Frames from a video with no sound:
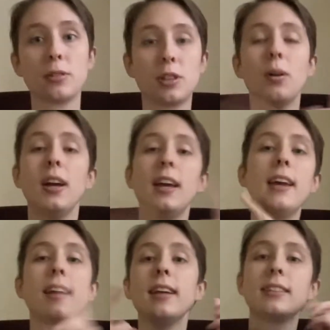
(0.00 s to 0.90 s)
So
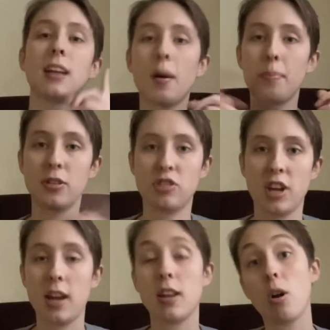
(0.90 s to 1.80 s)
it gets up the
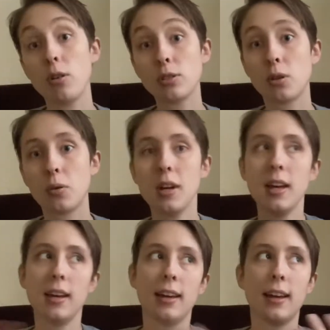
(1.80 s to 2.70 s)
chain. And also,
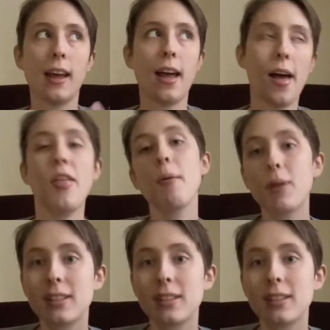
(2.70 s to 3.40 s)
at that point,